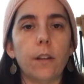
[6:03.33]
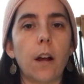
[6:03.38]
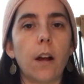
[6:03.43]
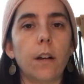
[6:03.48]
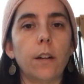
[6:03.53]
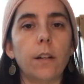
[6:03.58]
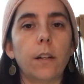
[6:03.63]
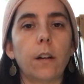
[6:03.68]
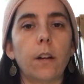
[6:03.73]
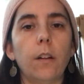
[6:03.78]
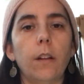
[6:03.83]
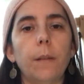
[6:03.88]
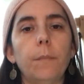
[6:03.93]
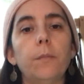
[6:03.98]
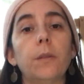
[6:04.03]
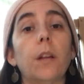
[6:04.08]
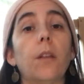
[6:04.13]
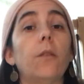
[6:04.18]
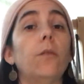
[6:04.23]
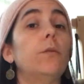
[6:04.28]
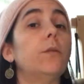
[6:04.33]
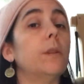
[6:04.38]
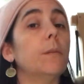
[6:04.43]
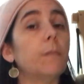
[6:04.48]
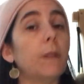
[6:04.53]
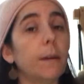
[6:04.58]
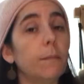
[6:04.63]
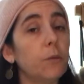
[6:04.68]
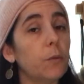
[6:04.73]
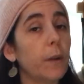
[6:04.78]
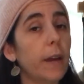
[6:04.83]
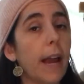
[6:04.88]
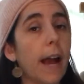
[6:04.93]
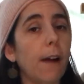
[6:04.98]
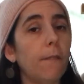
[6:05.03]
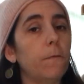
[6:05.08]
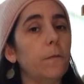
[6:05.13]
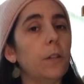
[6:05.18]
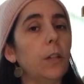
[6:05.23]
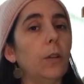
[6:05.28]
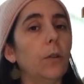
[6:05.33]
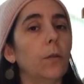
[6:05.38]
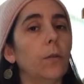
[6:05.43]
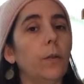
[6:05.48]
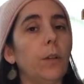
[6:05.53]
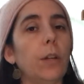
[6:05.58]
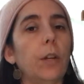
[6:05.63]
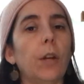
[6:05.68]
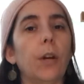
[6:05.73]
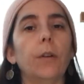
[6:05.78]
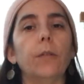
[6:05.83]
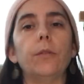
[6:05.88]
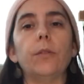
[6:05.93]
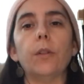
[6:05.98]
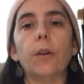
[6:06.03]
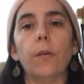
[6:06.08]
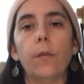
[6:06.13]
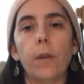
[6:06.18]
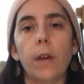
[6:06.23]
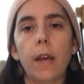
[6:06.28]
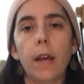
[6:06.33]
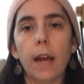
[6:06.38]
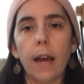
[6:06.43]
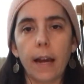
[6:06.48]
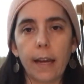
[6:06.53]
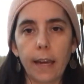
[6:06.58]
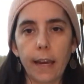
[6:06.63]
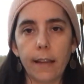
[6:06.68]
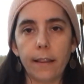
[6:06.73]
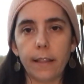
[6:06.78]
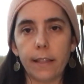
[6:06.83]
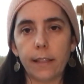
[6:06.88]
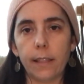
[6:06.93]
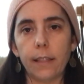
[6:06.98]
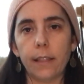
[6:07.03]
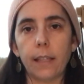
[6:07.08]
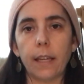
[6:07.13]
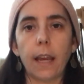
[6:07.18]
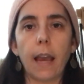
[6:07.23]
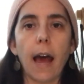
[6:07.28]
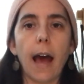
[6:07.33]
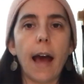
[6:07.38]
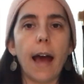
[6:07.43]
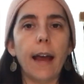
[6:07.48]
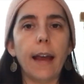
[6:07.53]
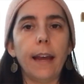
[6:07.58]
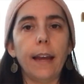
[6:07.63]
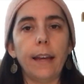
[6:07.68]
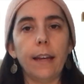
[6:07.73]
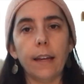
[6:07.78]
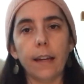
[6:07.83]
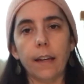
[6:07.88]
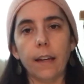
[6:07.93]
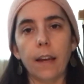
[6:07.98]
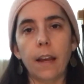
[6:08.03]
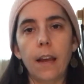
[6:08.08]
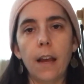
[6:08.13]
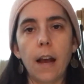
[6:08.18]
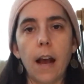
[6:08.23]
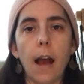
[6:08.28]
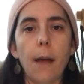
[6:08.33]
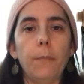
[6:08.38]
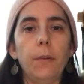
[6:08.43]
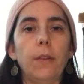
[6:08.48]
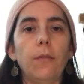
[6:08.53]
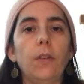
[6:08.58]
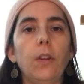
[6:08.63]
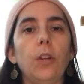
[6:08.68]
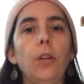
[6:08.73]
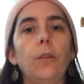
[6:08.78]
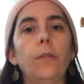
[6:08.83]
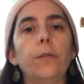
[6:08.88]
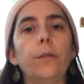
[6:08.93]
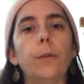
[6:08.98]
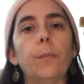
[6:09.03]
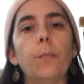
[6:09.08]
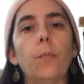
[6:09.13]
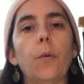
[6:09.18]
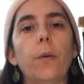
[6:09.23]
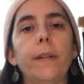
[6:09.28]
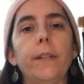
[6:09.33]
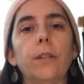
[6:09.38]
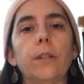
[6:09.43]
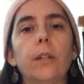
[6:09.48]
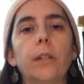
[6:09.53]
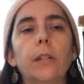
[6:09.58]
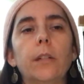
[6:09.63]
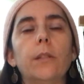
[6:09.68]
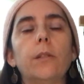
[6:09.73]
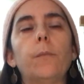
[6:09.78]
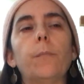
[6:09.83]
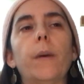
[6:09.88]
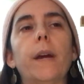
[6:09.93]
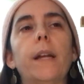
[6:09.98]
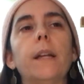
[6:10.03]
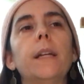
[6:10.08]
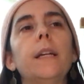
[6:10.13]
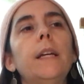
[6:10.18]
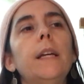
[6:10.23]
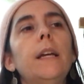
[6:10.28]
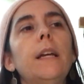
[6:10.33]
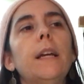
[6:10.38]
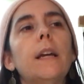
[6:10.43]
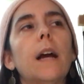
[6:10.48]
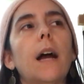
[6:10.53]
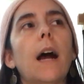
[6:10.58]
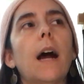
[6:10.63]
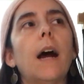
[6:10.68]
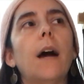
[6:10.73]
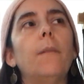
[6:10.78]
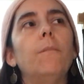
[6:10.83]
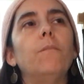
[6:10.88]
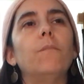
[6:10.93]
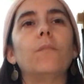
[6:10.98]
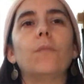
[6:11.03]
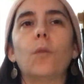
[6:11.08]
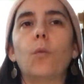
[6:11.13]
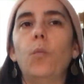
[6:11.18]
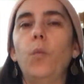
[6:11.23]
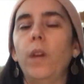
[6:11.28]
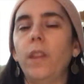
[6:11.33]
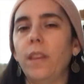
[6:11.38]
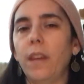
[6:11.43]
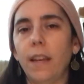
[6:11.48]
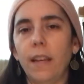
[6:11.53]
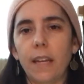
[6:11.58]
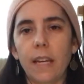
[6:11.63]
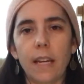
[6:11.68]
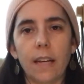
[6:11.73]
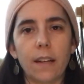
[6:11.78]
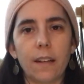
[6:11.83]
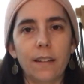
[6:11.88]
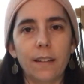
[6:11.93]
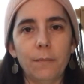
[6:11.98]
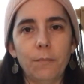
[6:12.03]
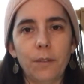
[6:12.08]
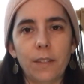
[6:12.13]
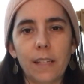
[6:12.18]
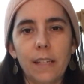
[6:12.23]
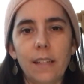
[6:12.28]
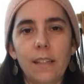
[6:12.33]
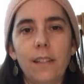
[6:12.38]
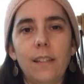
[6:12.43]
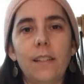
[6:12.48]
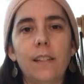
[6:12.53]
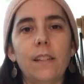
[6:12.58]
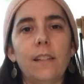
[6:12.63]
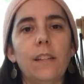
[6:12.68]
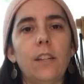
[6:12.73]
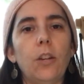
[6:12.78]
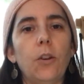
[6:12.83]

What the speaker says: on an eclipse, although sometimes we have to, So again, this is a guide and I'm giving you some pointers, but with any eclipses,